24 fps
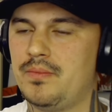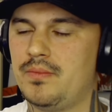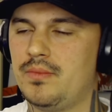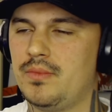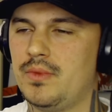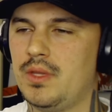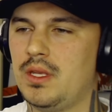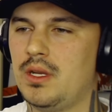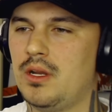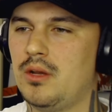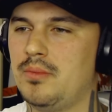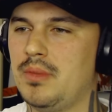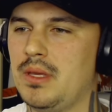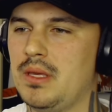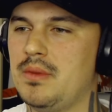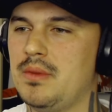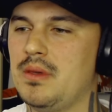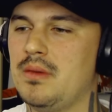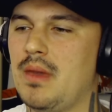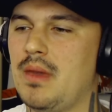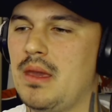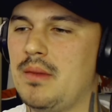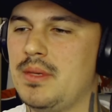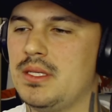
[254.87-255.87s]
You know, BIBI
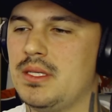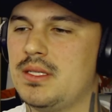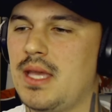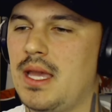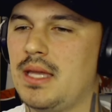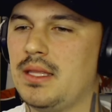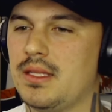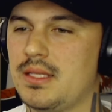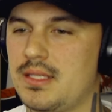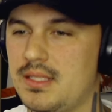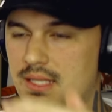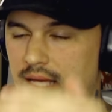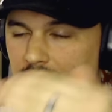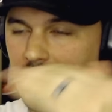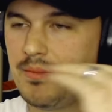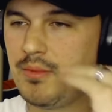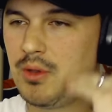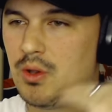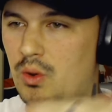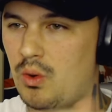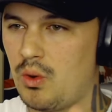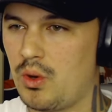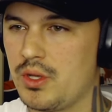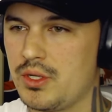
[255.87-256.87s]
maybe sang the same
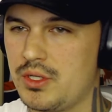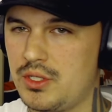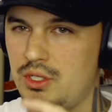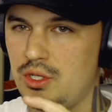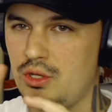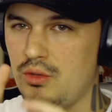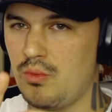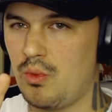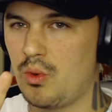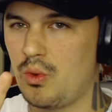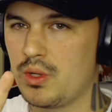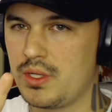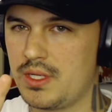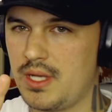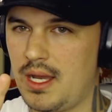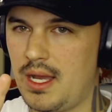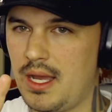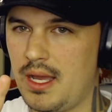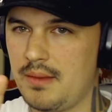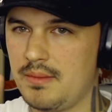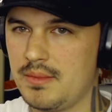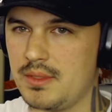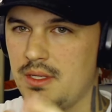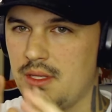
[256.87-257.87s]
chorus two more
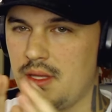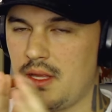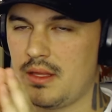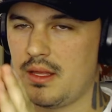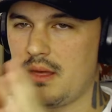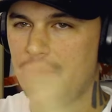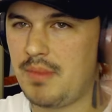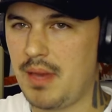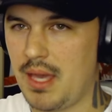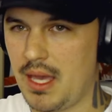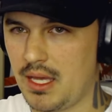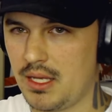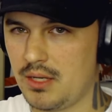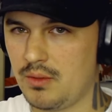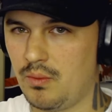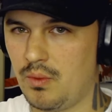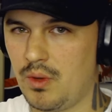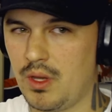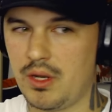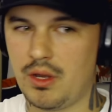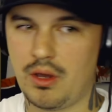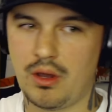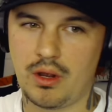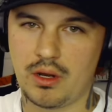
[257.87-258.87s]
times and then they panned
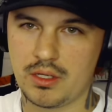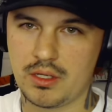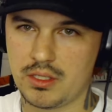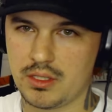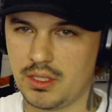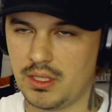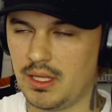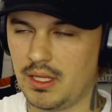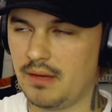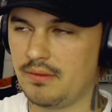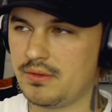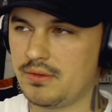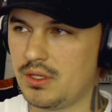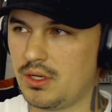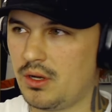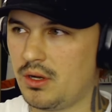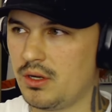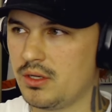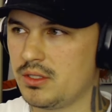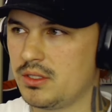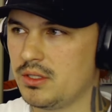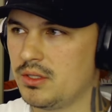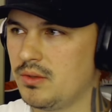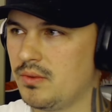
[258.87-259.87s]
one hard to the left and
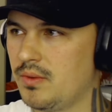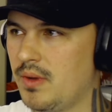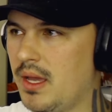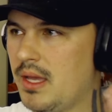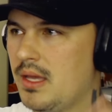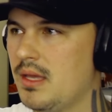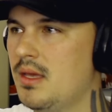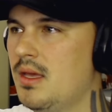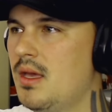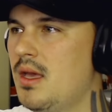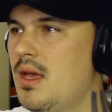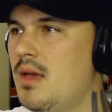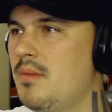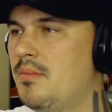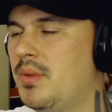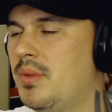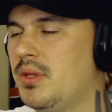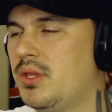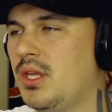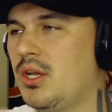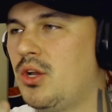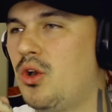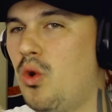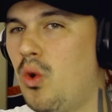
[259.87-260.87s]
hard to the right. But
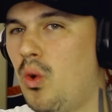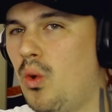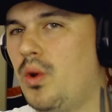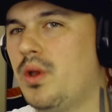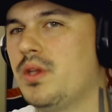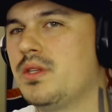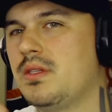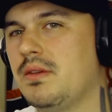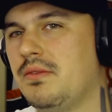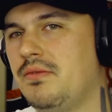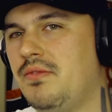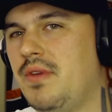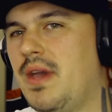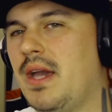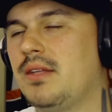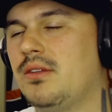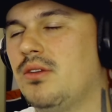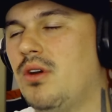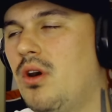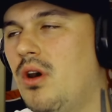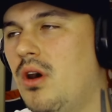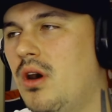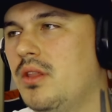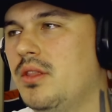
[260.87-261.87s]
the chorus effect
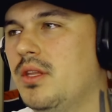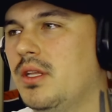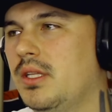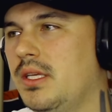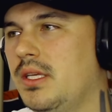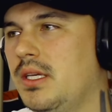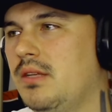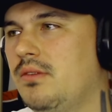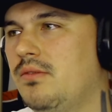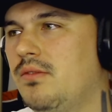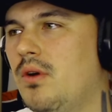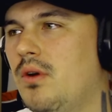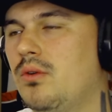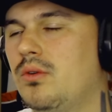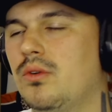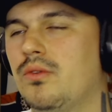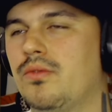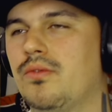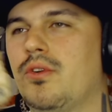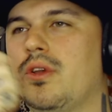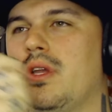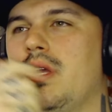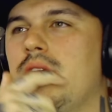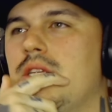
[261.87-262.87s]
on the lead vocal
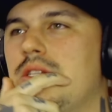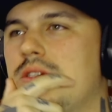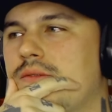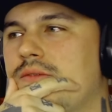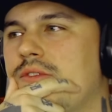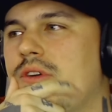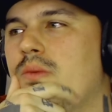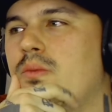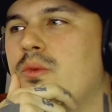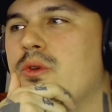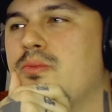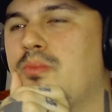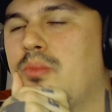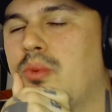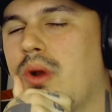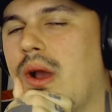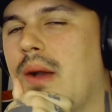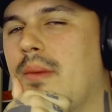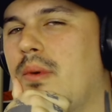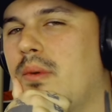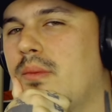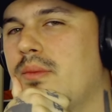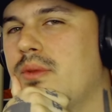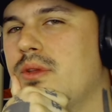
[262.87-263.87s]
for each of them was
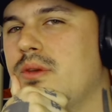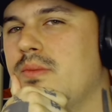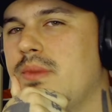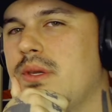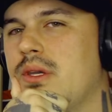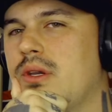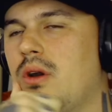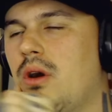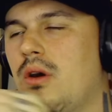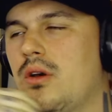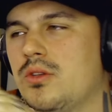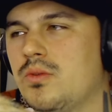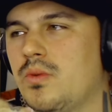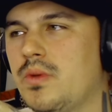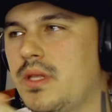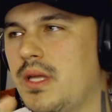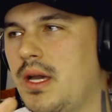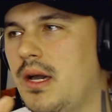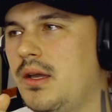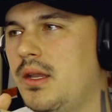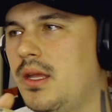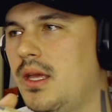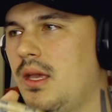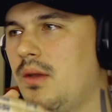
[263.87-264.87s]
probably because
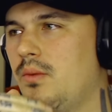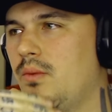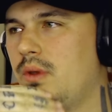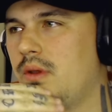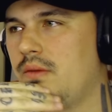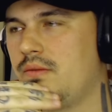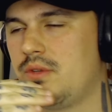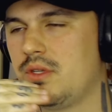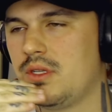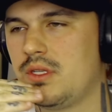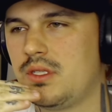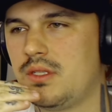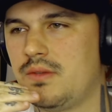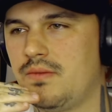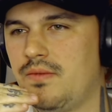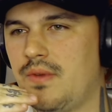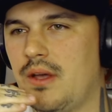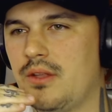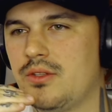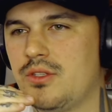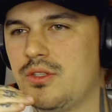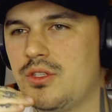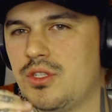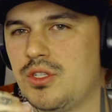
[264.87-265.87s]
without it, it would have just
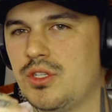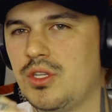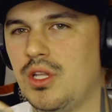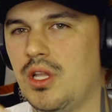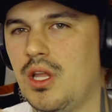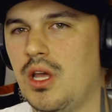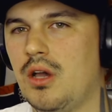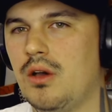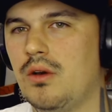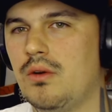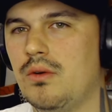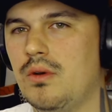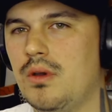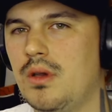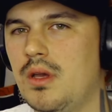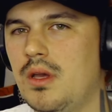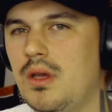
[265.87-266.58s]
felt slow.